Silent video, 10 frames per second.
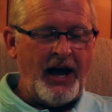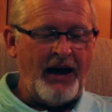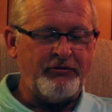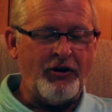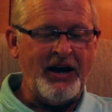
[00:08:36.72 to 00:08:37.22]

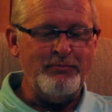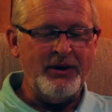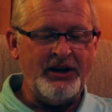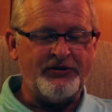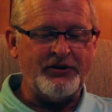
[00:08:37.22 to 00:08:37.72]
After 8
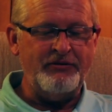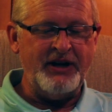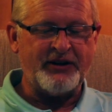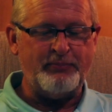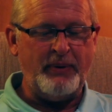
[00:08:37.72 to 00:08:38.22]
minutes of
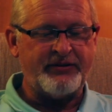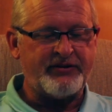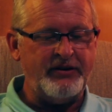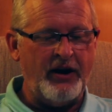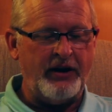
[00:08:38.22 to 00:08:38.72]
Nick's
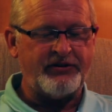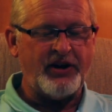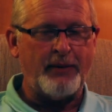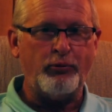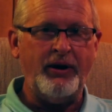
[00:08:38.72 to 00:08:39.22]
best
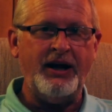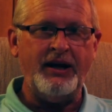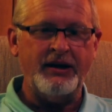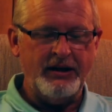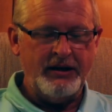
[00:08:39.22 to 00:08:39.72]
nonstop
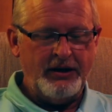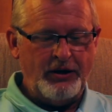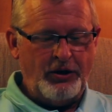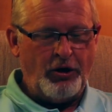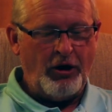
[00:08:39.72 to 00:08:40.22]
reading,
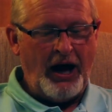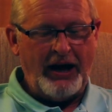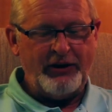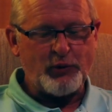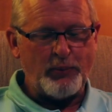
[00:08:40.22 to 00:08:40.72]
her
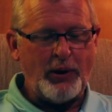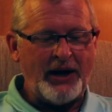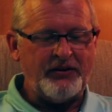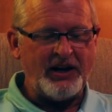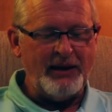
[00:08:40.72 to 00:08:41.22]
eyes were
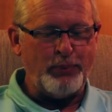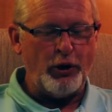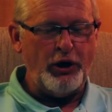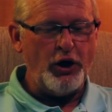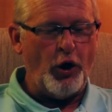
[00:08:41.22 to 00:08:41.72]
practically
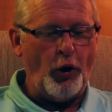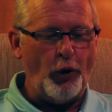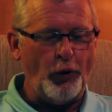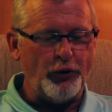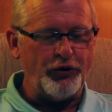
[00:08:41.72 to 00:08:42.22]
burning
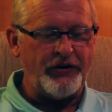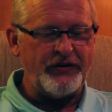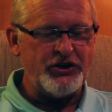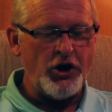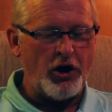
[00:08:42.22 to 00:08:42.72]
holes in
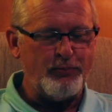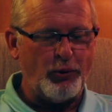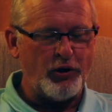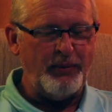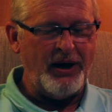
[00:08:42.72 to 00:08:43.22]
the
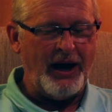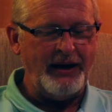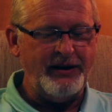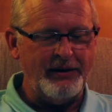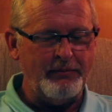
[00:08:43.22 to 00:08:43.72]
chalkboard
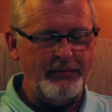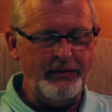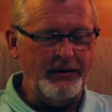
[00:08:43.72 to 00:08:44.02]
behind him.